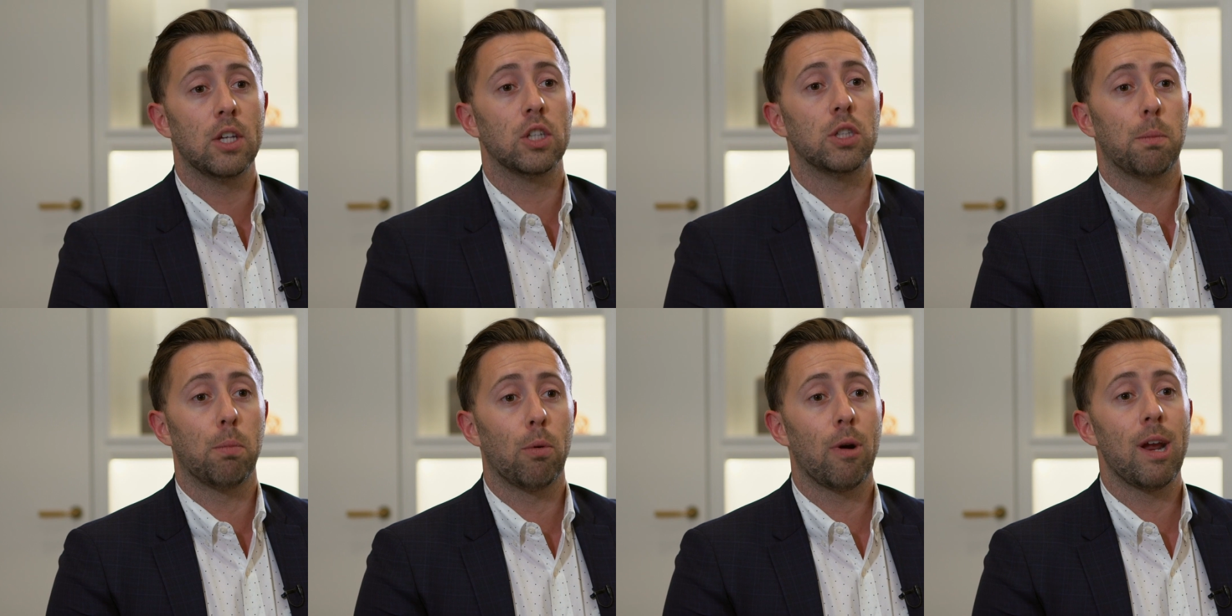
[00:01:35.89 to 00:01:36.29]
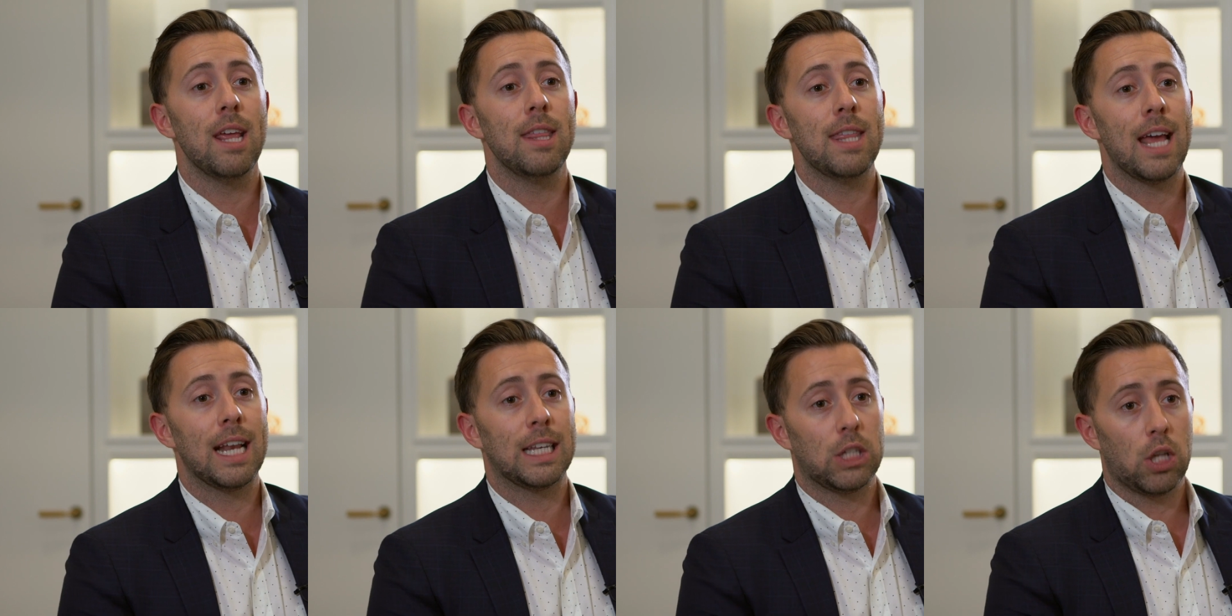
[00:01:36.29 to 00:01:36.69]
There's a
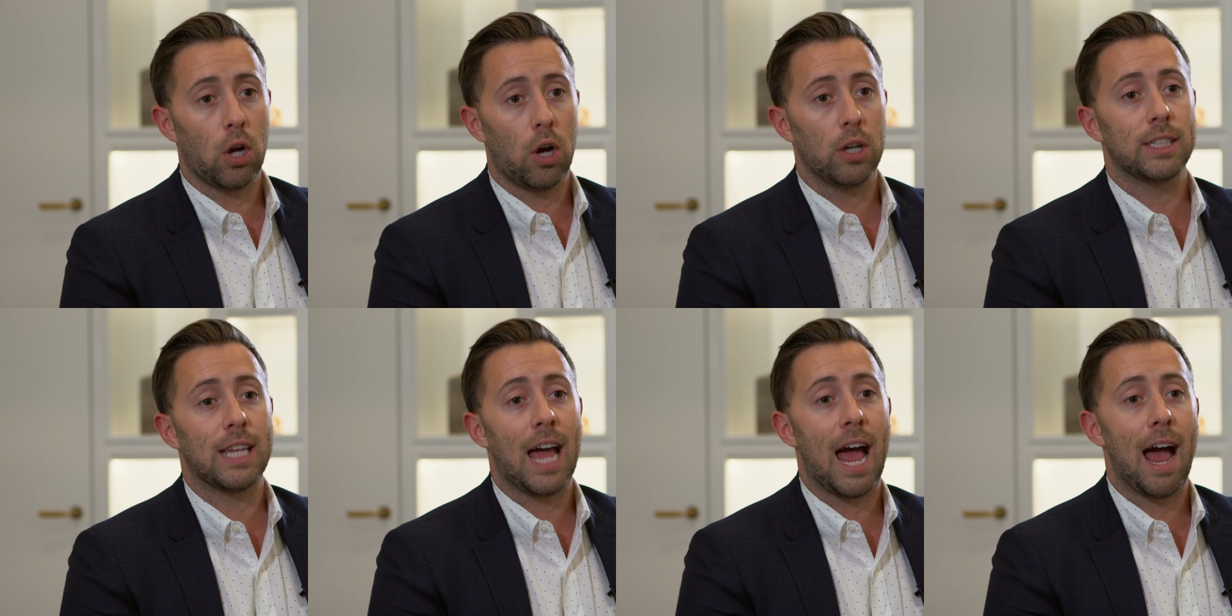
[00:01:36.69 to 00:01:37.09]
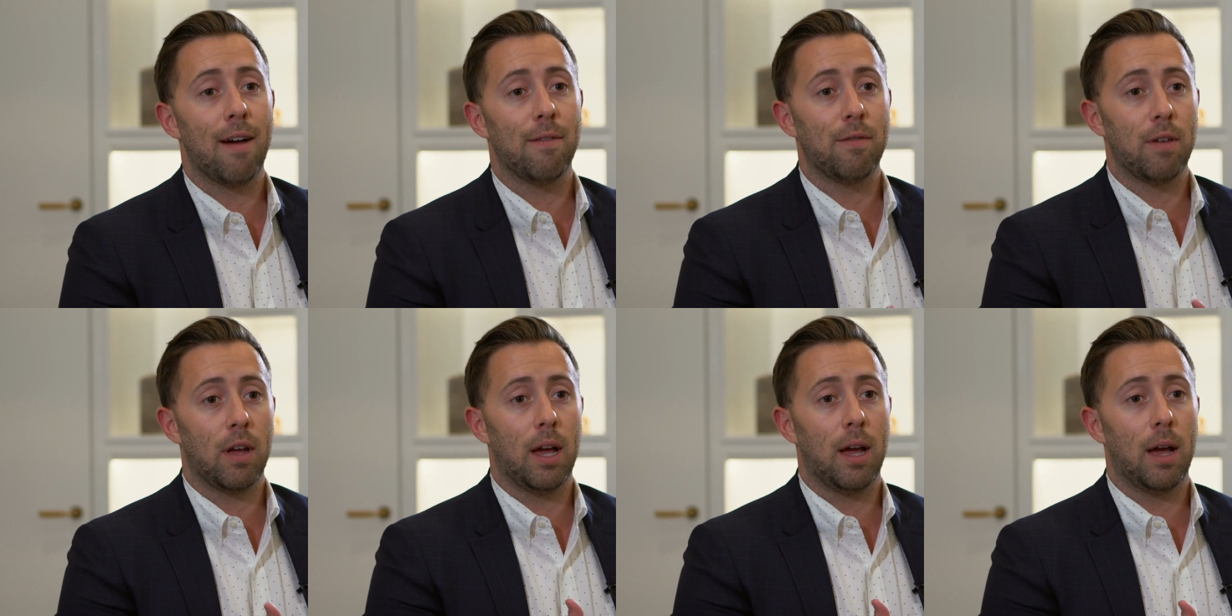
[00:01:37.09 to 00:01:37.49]
brand that does
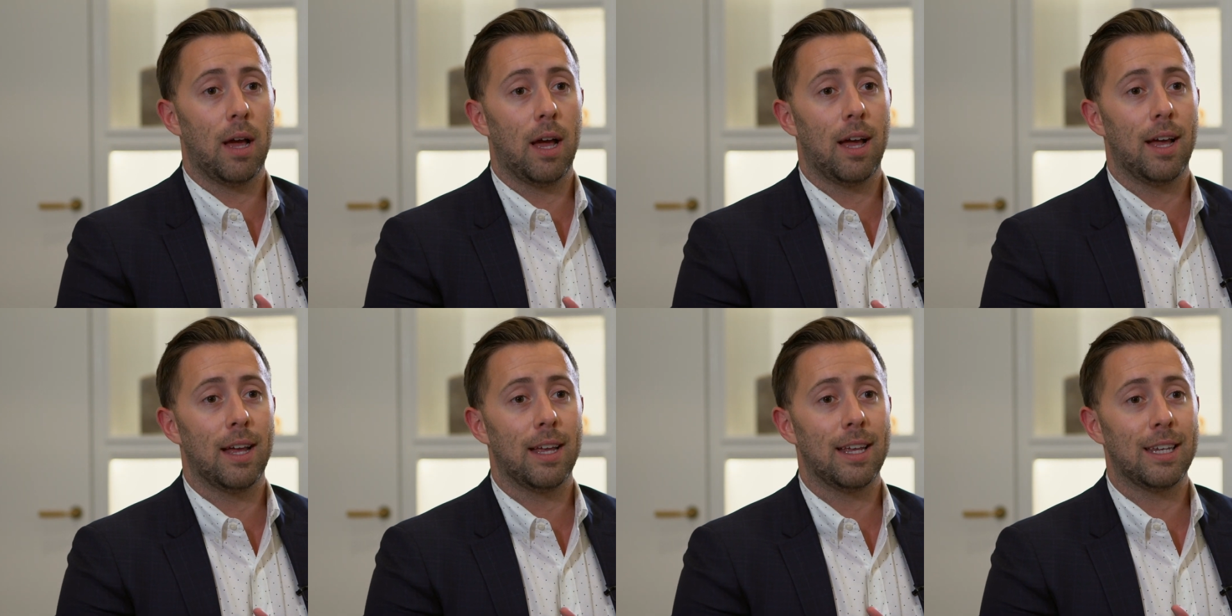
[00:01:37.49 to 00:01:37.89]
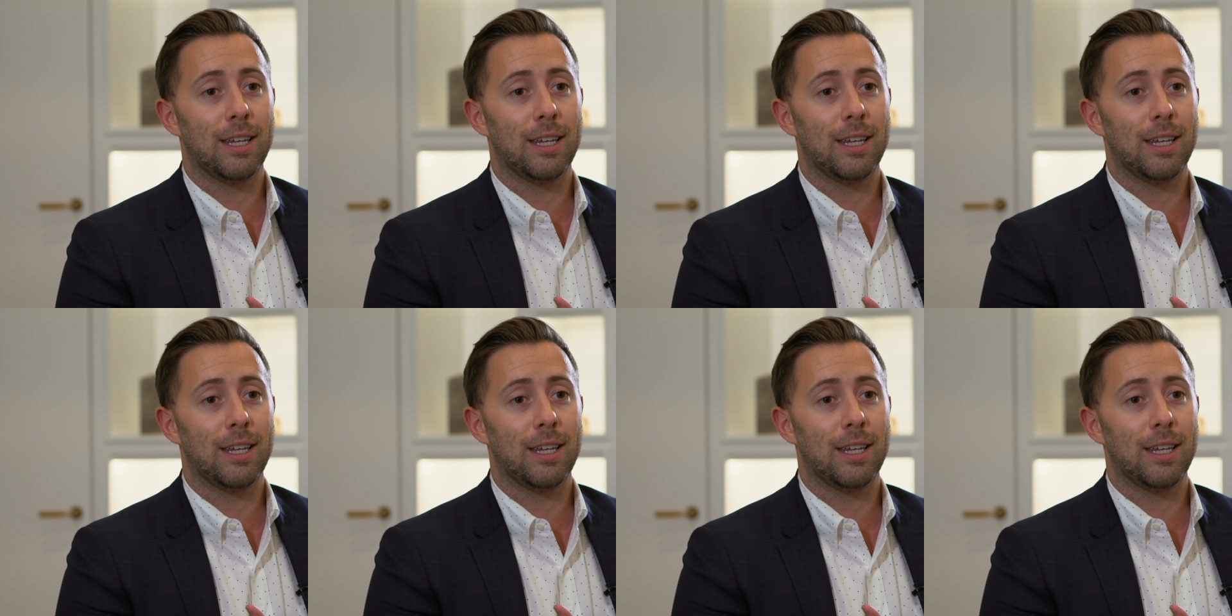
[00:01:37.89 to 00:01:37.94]
have uh,